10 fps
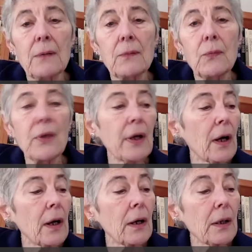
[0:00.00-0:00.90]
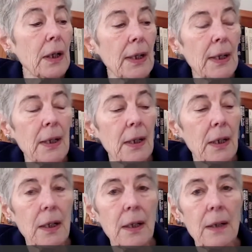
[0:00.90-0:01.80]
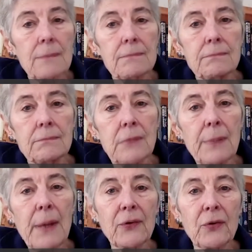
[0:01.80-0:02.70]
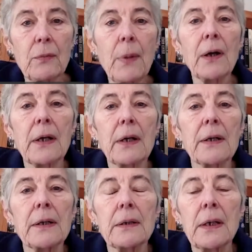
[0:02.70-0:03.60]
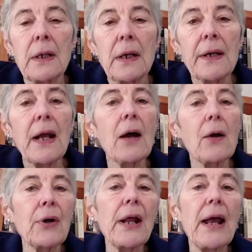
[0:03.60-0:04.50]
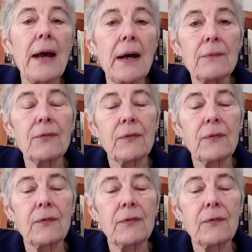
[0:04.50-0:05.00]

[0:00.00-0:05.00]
We are about to embark on an hour and a half